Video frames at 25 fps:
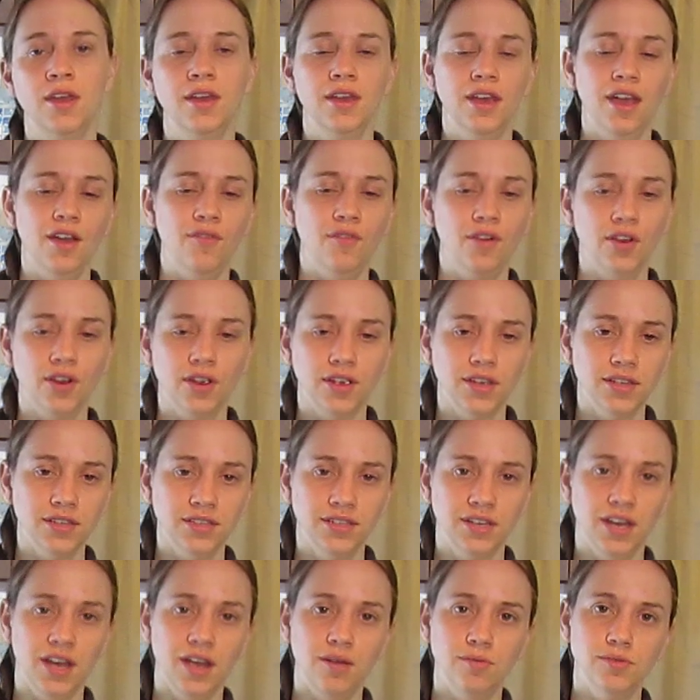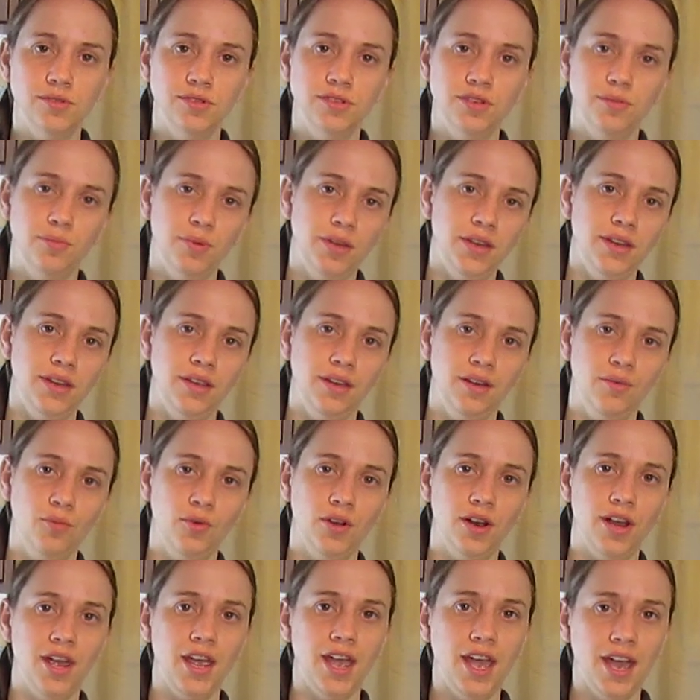at various times depending on
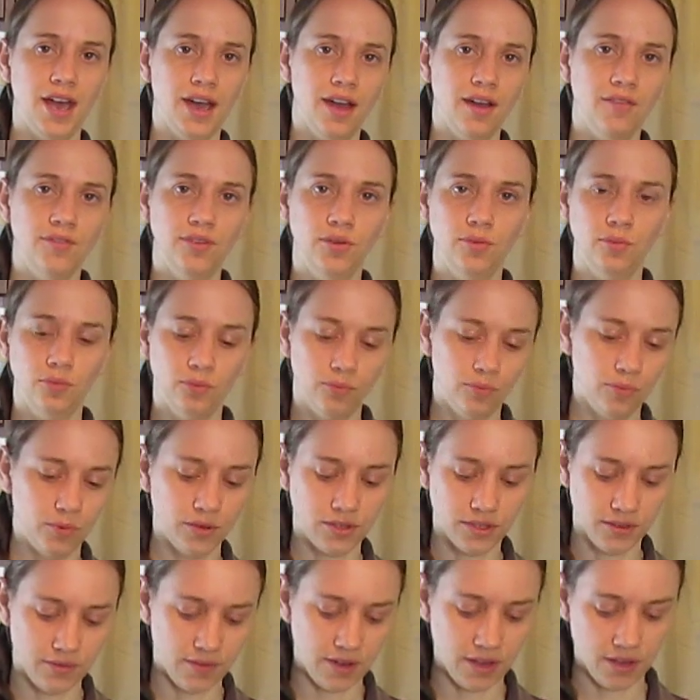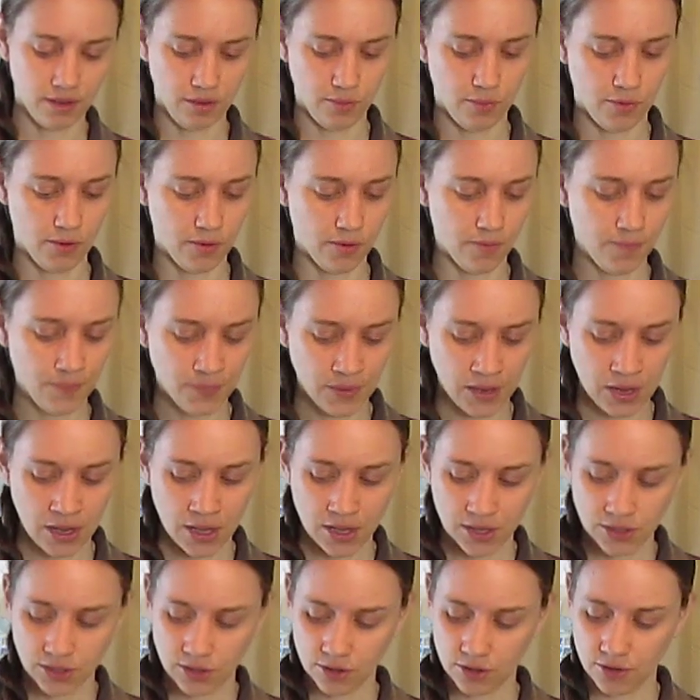what I have and what's available.
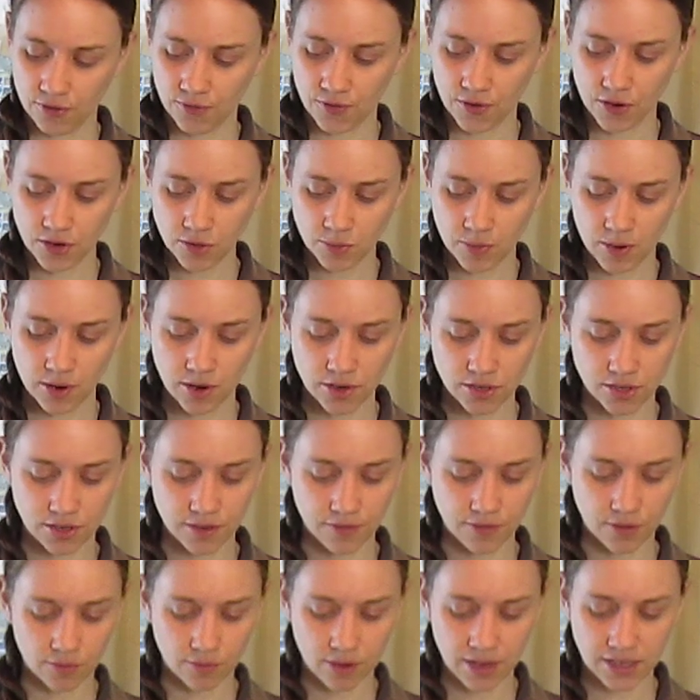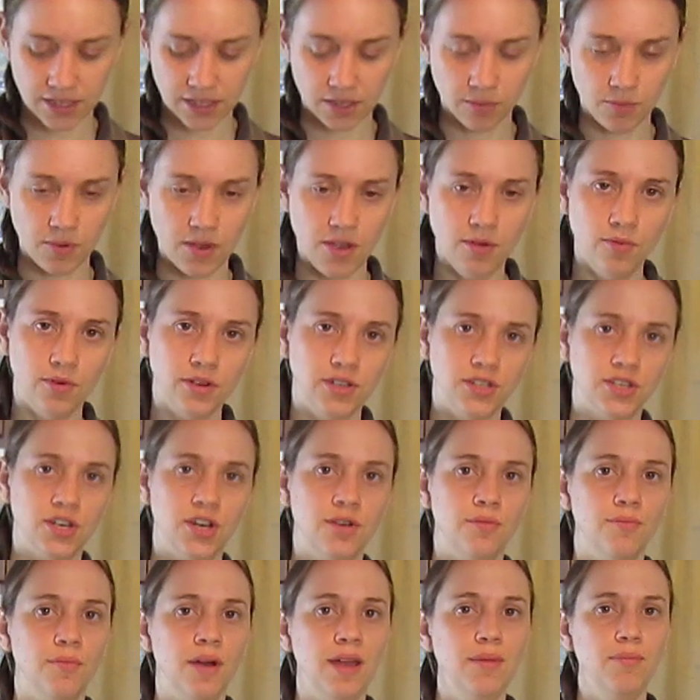So the first portion of the recipe, which
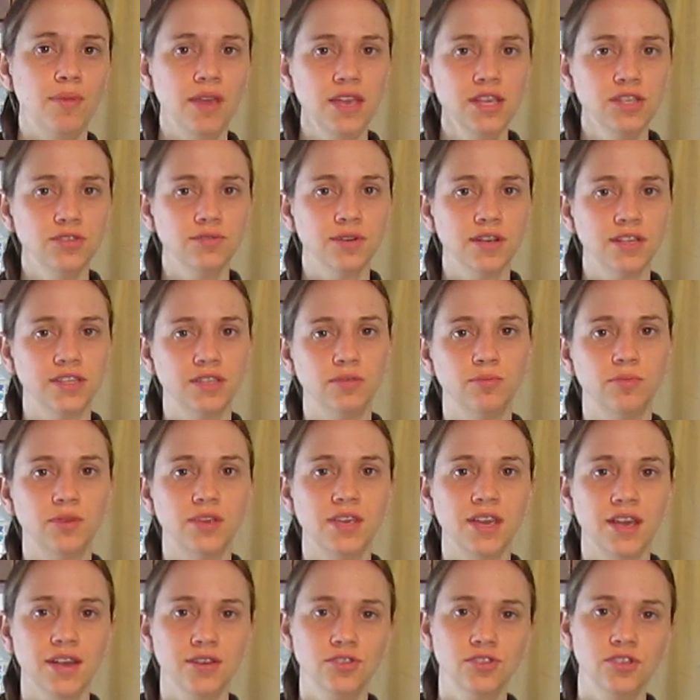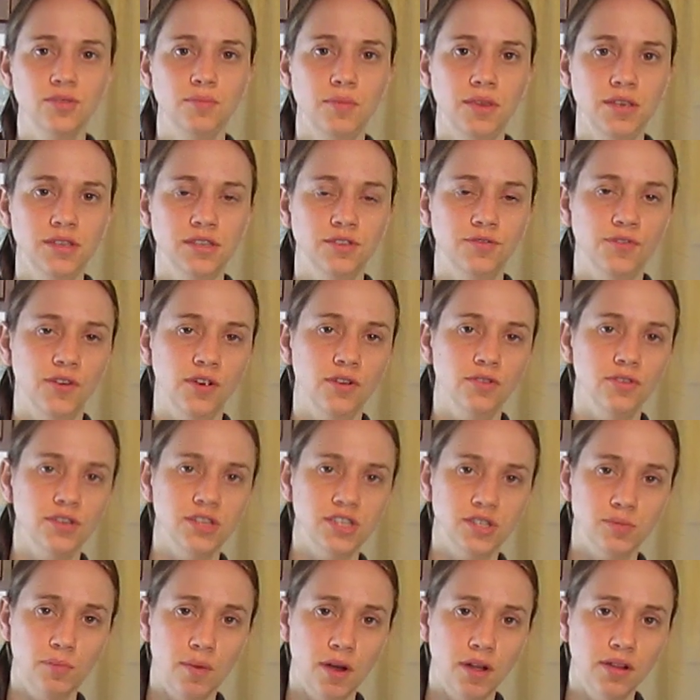my base recipe actually makes a fairly
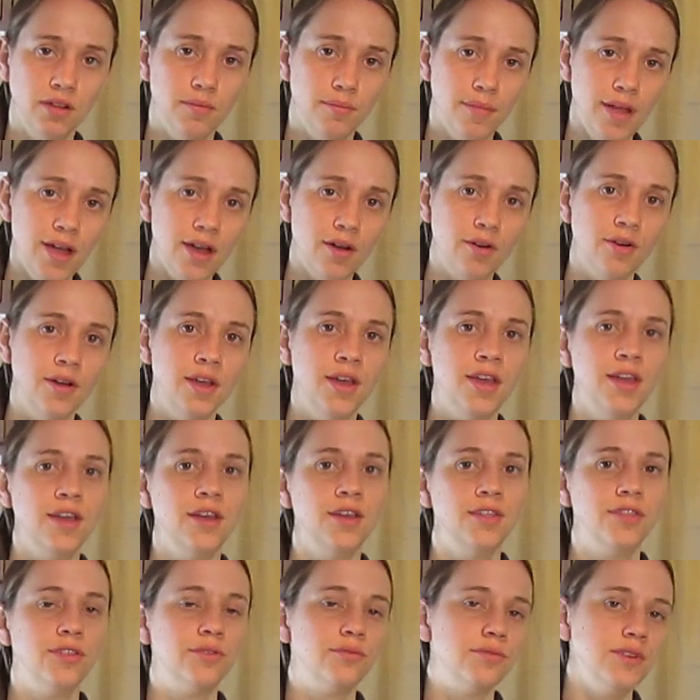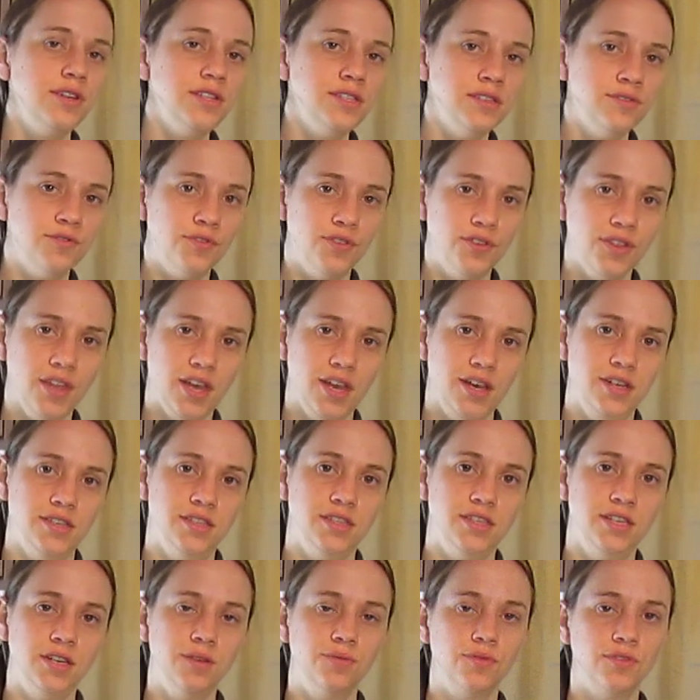small amount, and the reason for that is
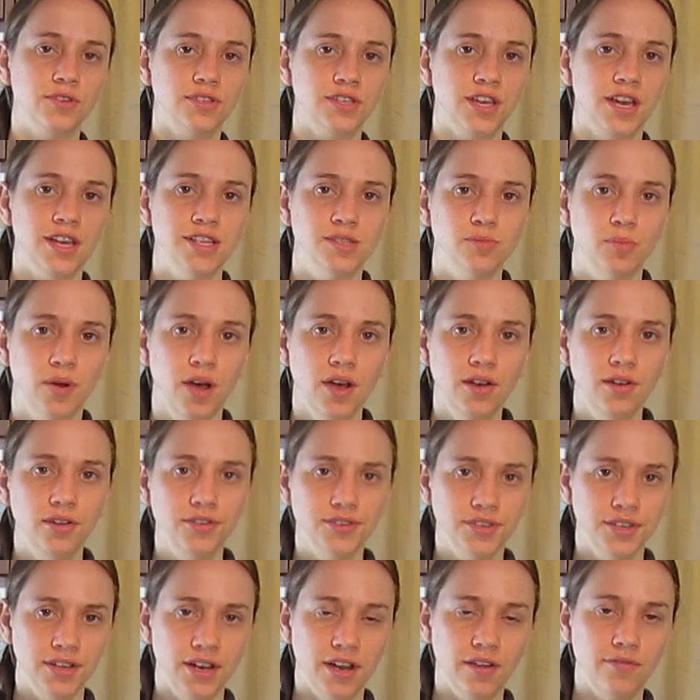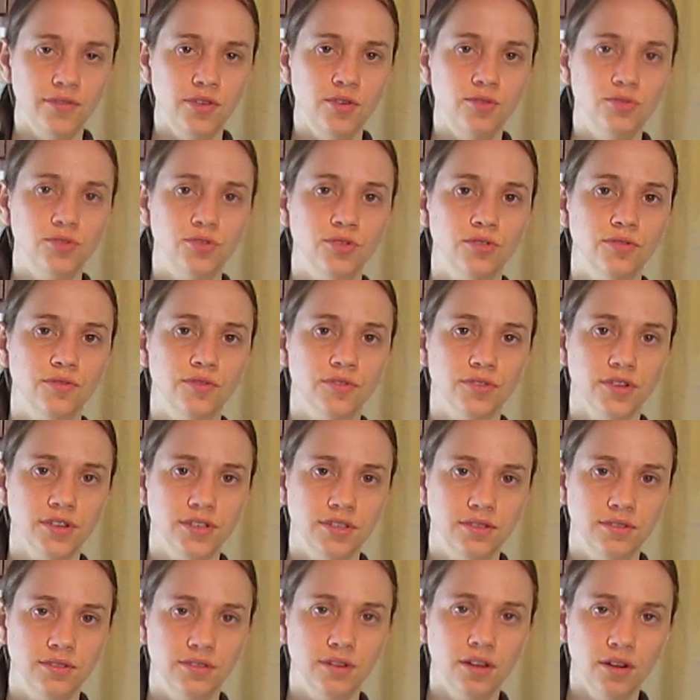the different size bottles that I've used
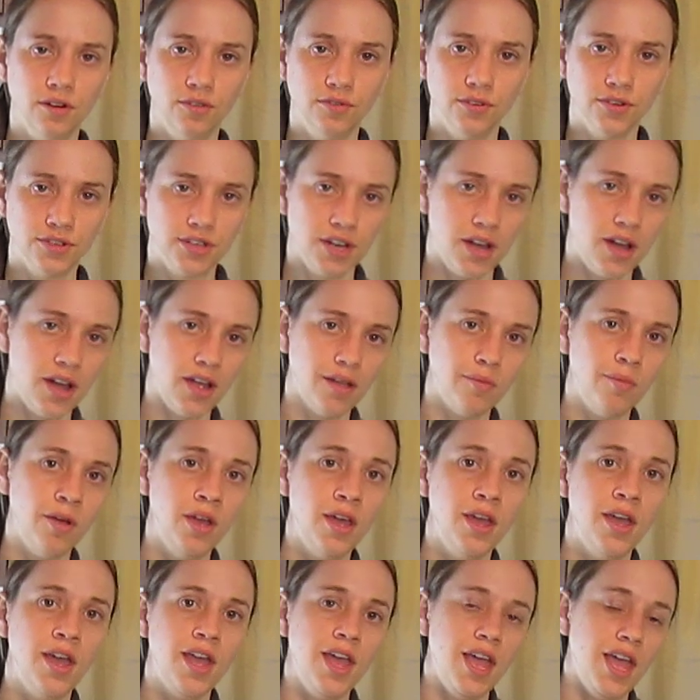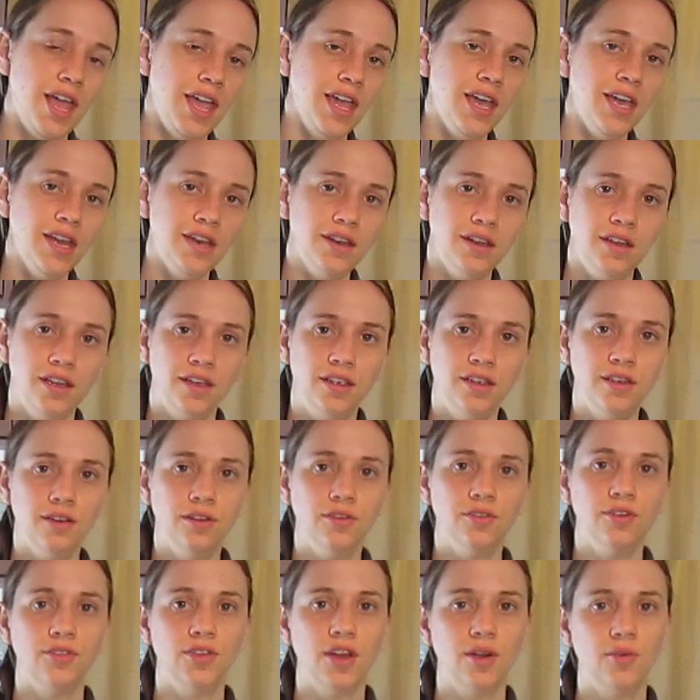over time, and
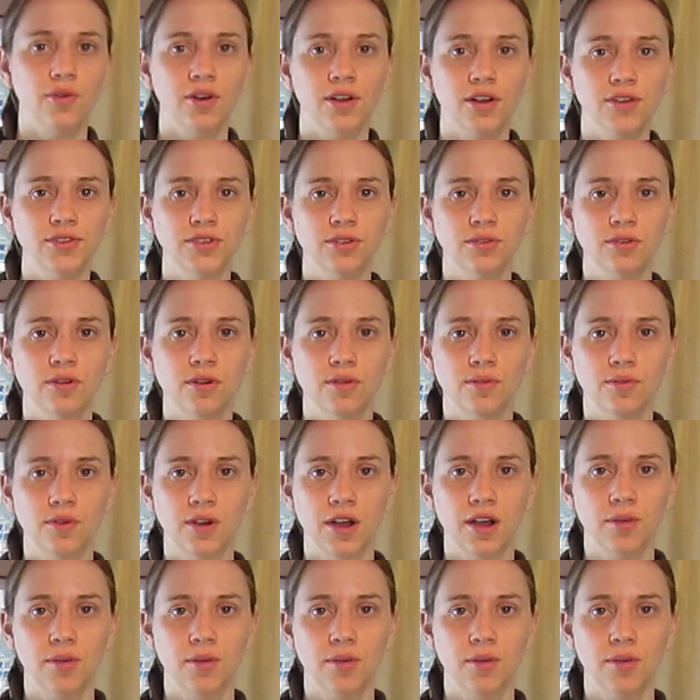that would also